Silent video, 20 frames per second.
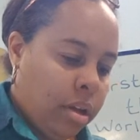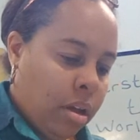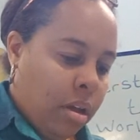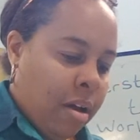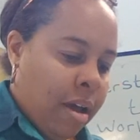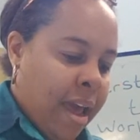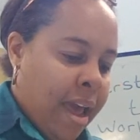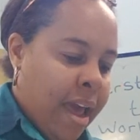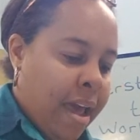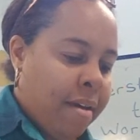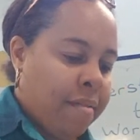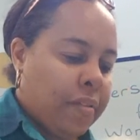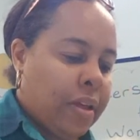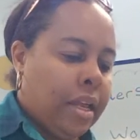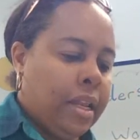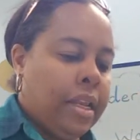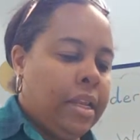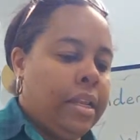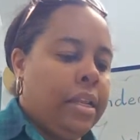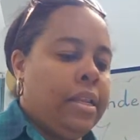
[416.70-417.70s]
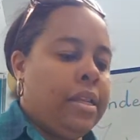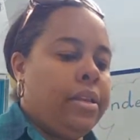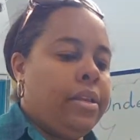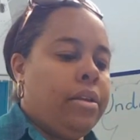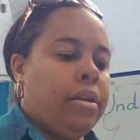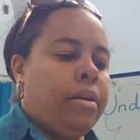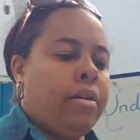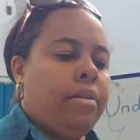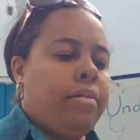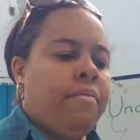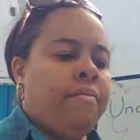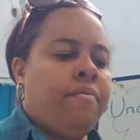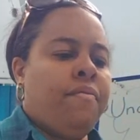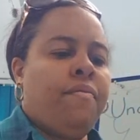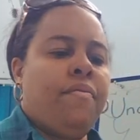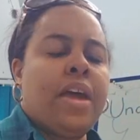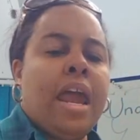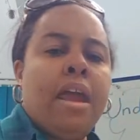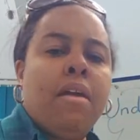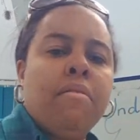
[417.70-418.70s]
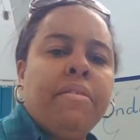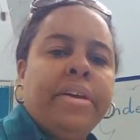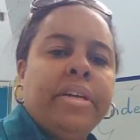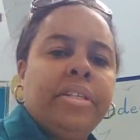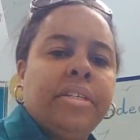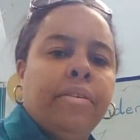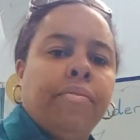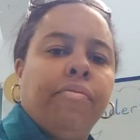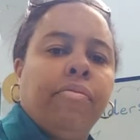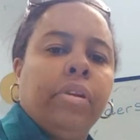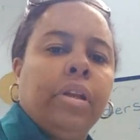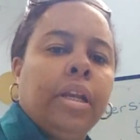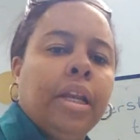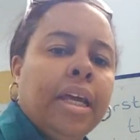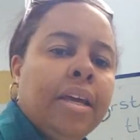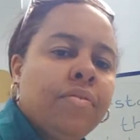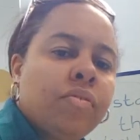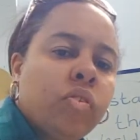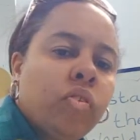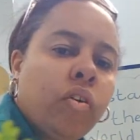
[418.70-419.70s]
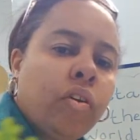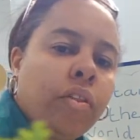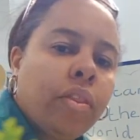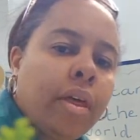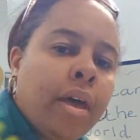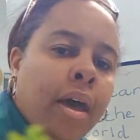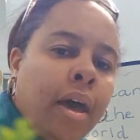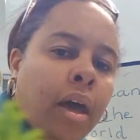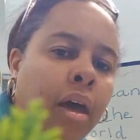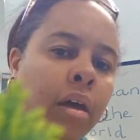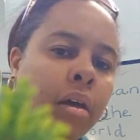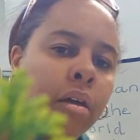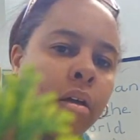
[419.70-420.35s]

I have very different leaves. Look at that.